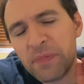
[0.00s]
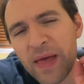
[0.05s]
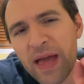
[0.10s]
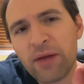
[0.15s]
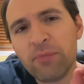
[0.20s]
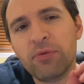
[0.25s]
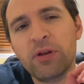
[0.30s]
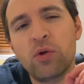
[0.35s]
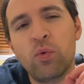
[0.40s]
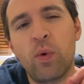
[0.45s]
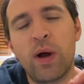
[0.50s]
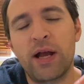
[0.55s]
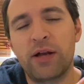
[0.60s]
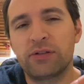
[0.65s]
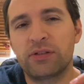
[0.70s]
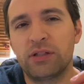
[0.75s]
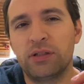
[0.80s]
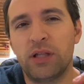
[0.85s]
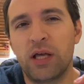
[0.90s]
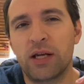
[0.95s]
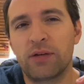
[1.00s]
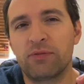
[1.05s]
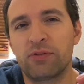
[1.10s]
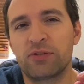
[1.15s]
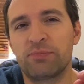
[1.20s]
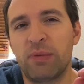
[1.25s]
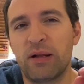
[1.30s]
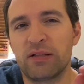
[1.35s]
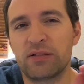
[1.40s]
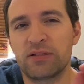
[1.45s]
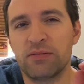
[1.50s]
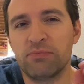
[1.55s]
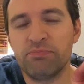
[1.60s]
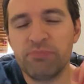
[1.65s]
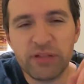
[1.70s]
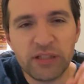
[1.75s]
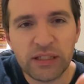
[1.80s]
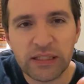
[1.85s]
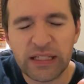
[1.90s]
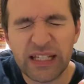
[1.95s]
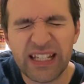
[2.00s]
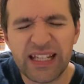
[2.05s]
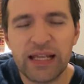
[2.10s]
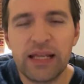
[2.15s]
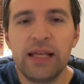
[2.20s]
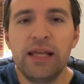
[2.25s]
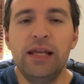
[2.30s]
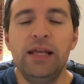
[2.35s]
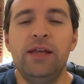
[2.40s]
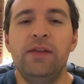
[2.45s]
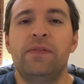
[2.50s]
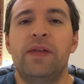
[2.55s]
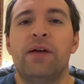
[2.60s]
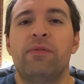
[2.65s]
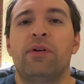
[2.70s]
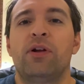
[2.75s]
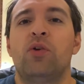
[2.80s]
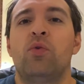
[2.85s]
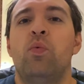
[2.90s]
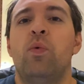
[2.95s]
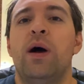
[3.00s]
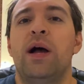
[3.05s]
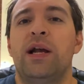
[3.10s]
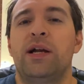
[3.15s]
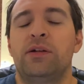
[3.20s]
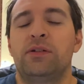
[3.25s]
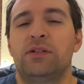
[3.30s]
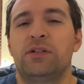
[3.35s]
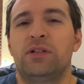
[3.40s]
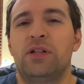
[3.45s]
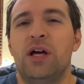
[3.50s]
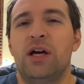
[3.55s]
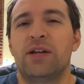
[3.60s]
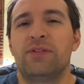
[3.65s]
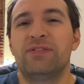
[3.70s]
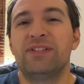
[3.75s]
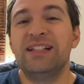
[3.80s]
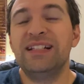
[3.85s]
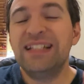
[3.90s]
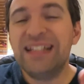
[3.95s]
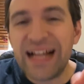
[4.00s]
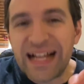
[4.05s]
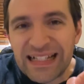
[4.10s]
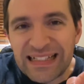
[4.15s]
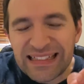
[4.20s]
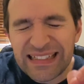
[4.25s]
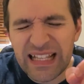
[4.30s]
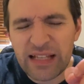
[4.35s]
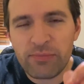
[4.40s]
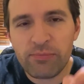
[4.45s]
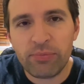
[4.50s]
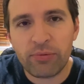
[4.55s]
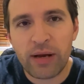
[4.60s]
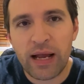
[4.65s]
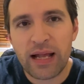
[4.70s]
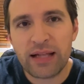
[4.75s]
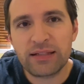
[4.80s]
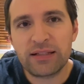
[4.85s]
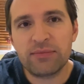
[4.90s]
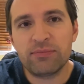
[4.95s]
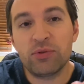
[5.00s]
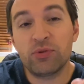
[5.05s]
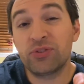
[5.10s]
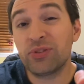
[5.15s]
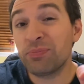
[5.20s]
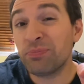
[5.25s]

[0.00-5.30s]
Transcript: that requires a lot of responsibility. That requires a lot of guts and brass, and most